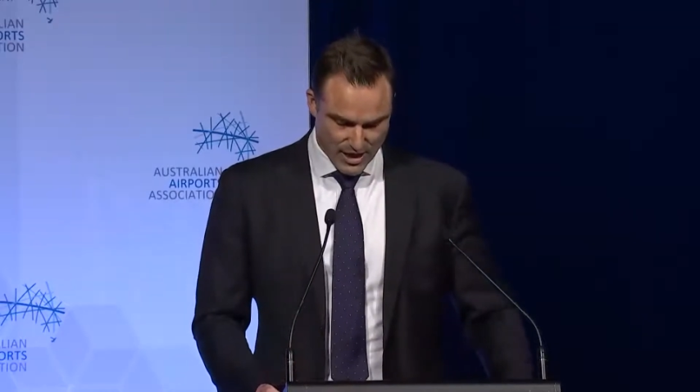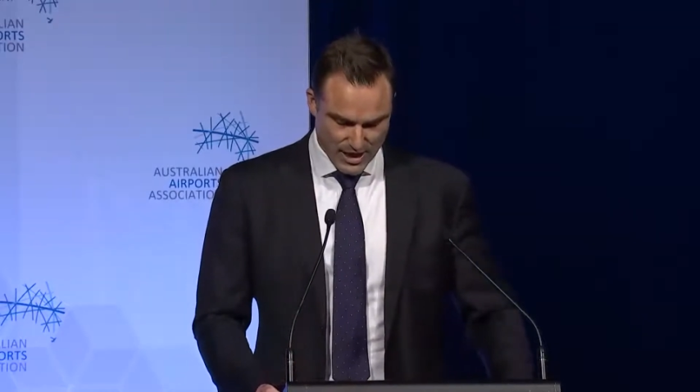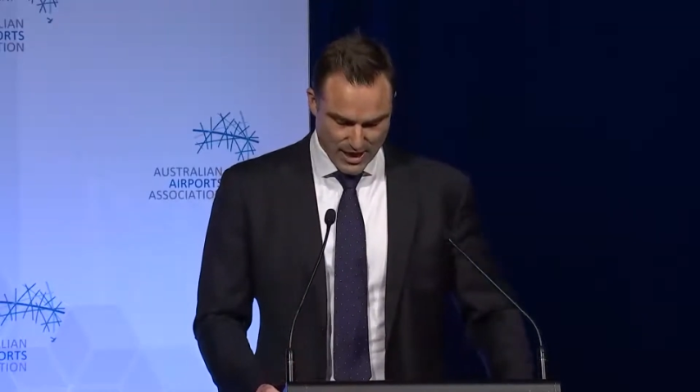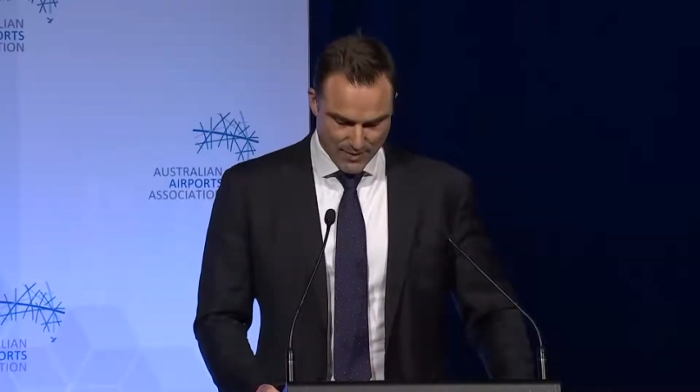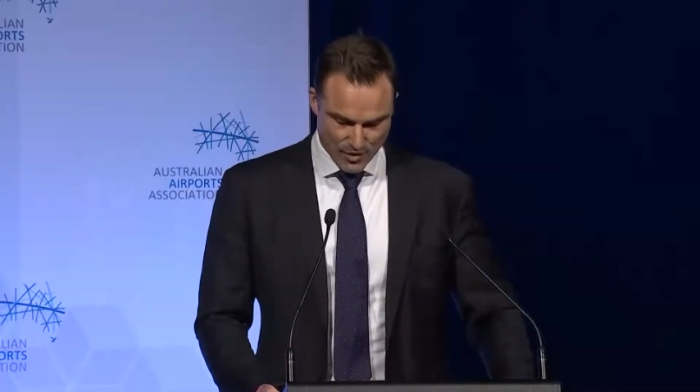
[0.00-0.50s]

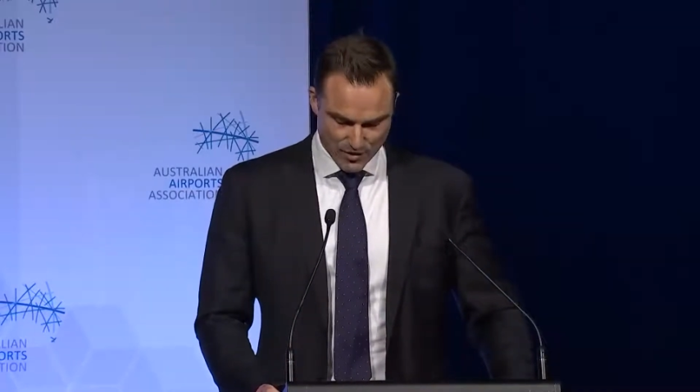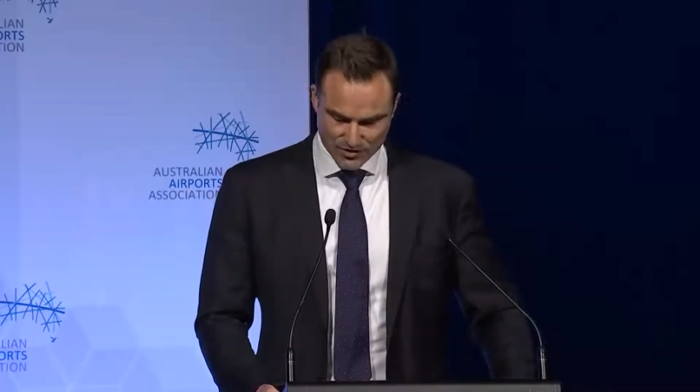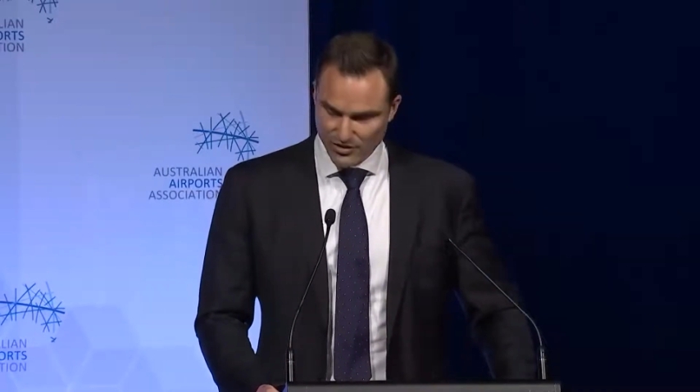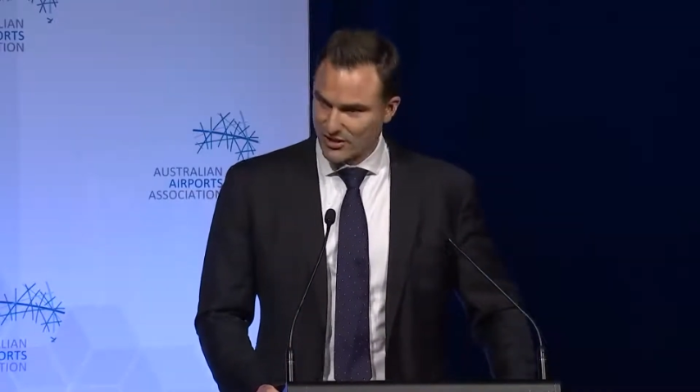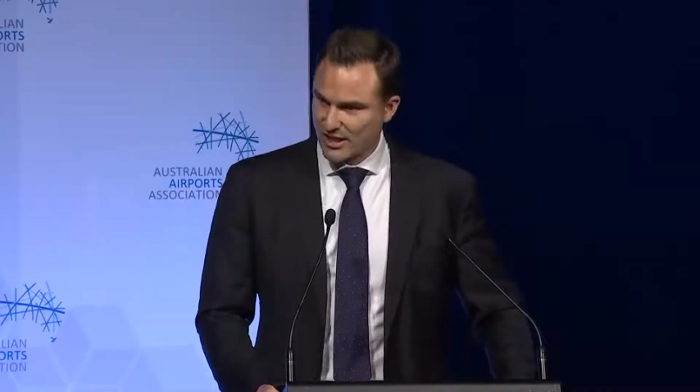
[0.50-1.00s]
on
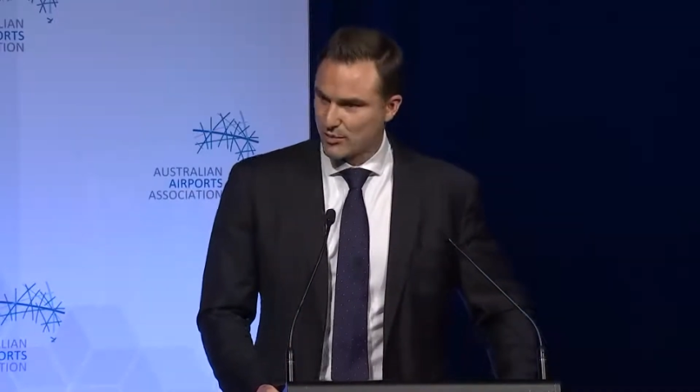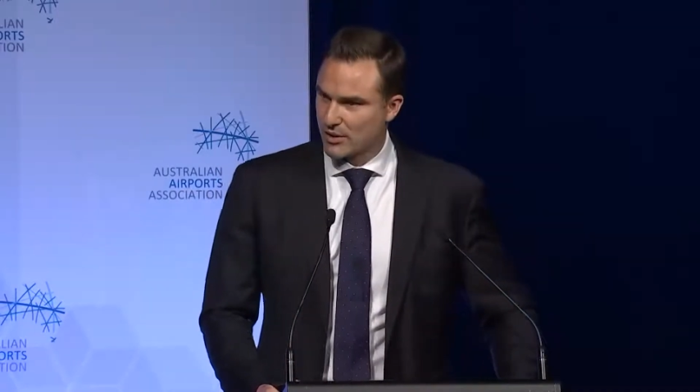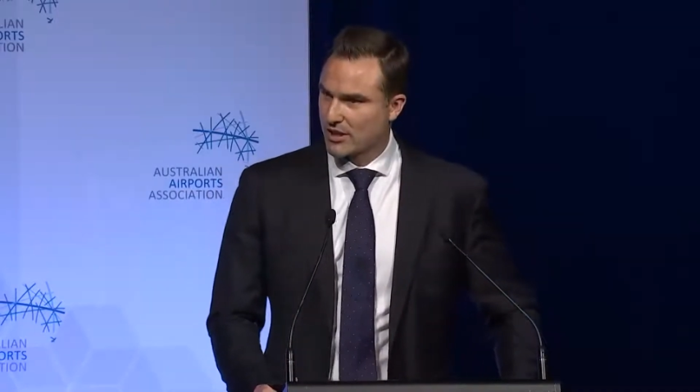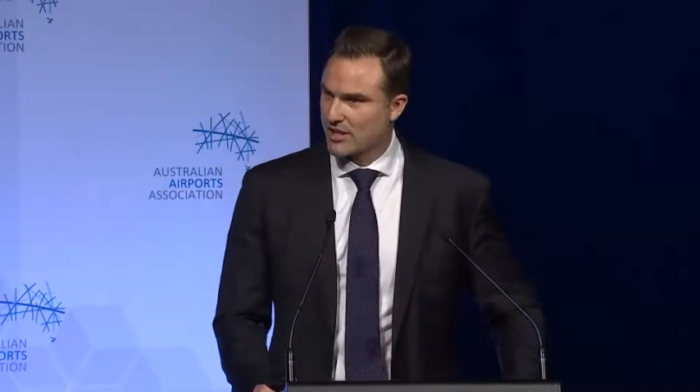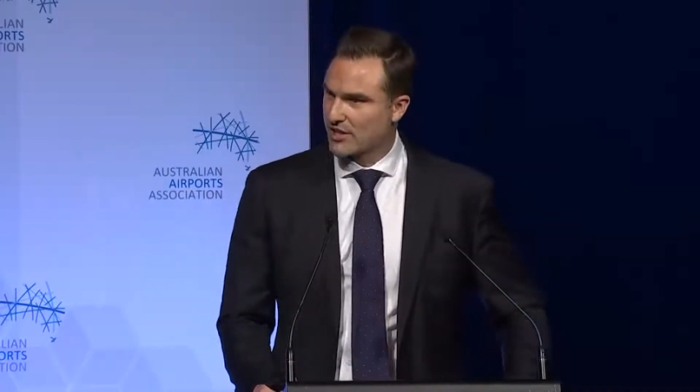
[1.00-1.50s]

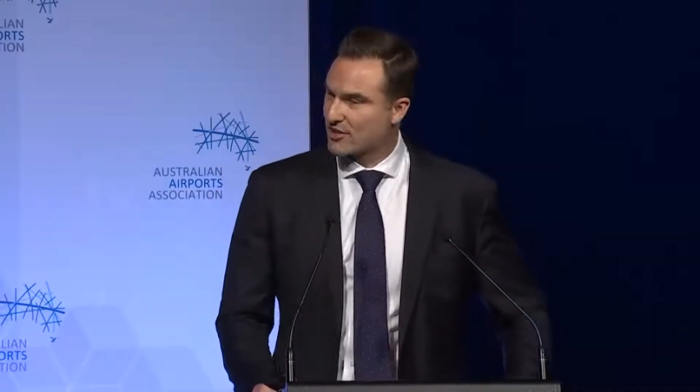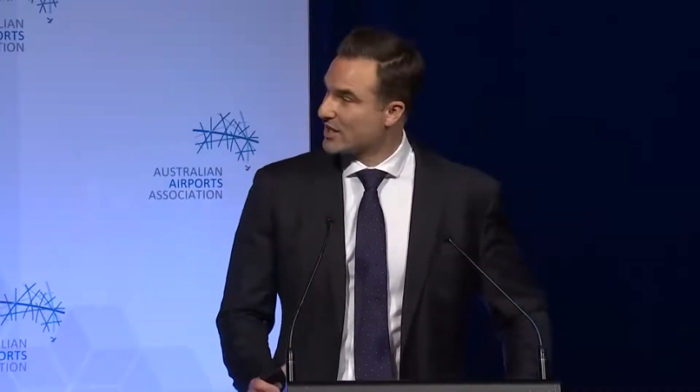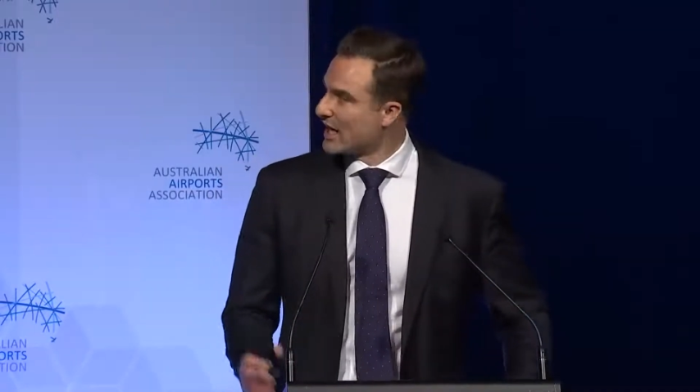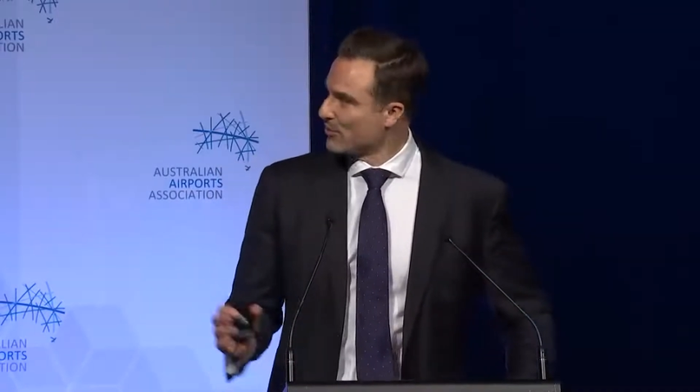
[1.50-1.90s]
sustainability, they start